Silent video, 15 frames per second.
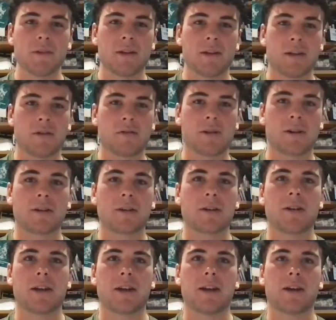really good.
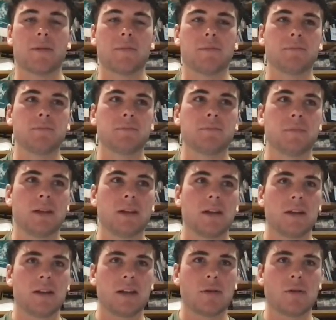And
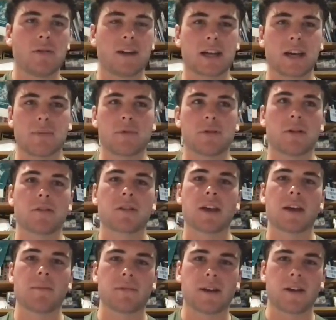yeah, we've had a couple close
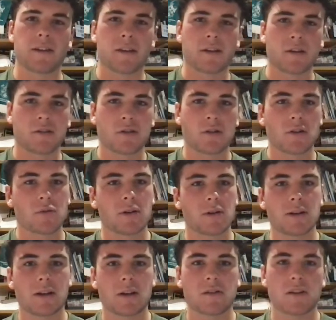games like the Scots one
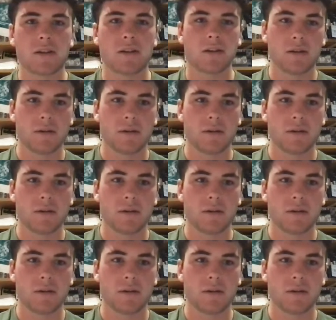last year.